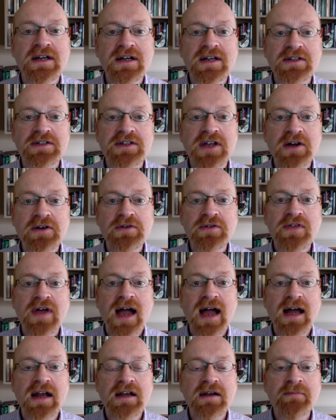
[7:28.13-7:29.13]
so
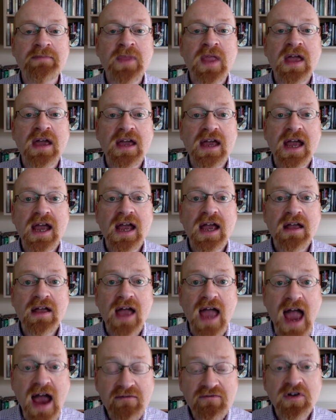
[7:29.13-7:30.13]
that
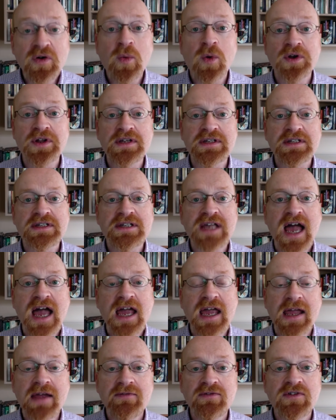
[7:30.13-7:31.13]
everyone is
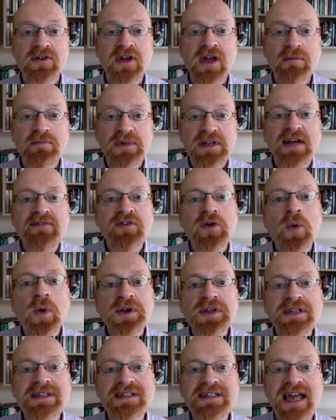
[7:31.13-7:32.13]
saved, but
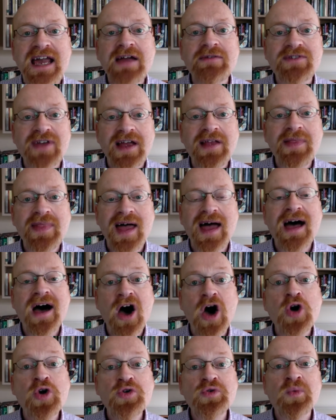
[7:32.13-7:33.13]
everyone is saved in their
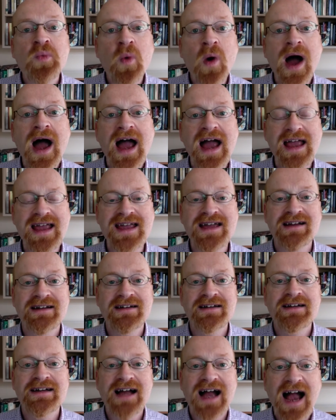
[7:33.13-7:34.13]
own way.
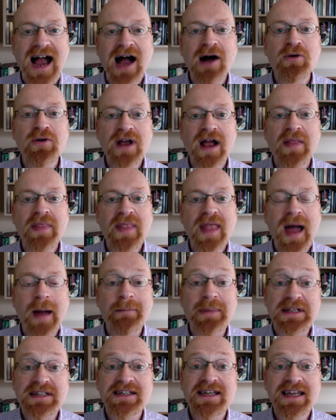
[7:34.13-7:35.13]
How can that
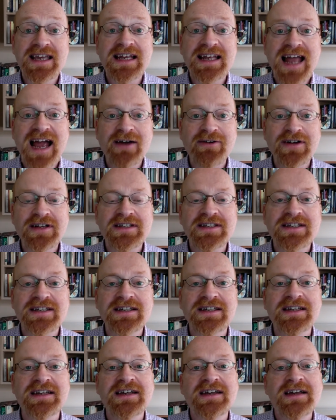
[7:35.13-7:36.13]

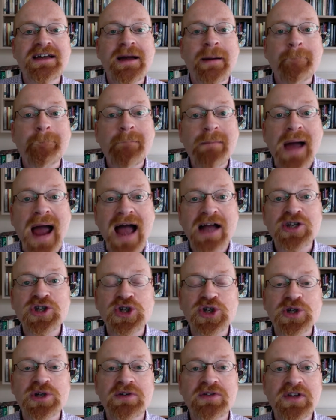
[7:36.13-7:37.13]
particularity
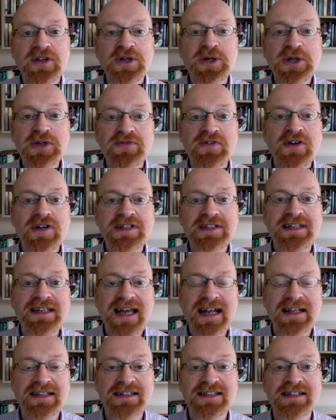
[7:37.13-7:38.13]
match the
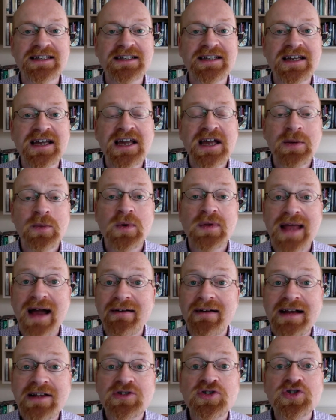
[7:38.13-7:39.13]
universality
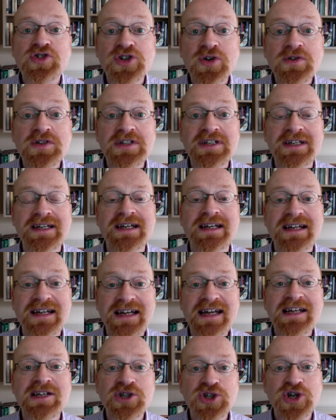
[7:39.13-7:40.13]
without introducing
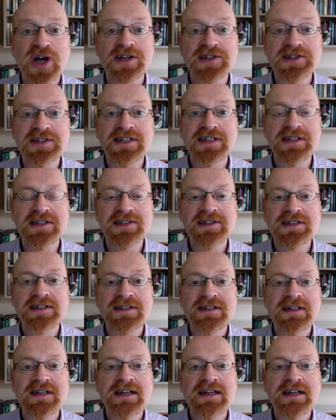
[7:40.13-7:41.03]
injustice?